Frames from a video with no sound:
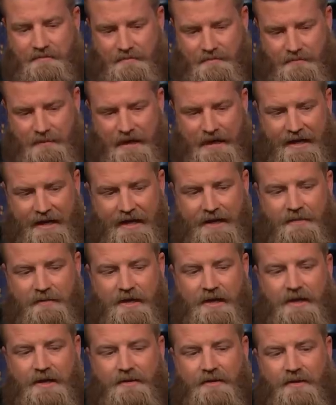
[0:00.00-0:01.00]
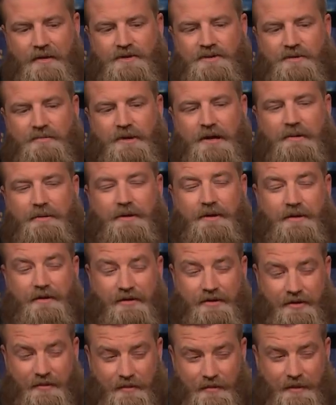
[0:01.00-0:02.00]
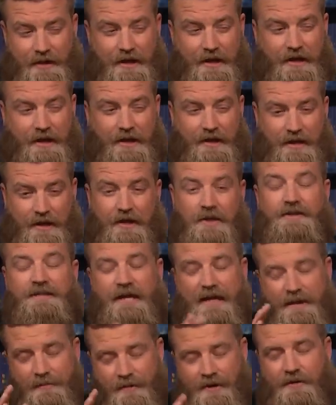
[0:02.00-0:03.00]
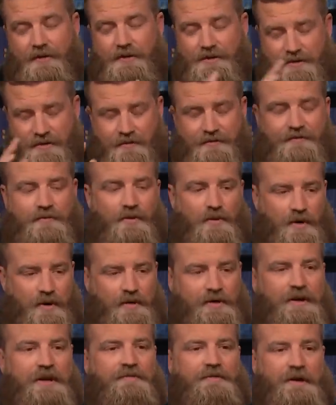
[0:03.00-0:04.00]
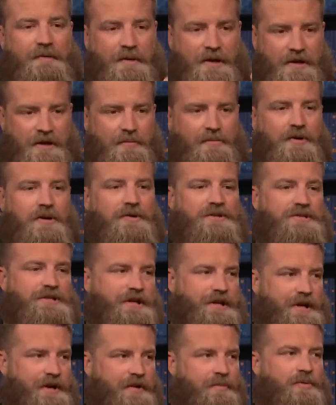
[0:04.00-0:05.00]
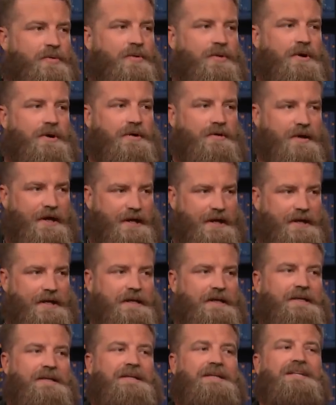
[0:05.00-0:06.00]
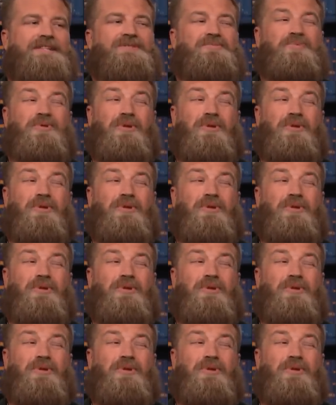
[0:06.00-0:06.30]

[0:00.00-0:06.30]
Miami, those are probably the three. Tampa, those are the four that if I'm getting approached in an airport, like, it's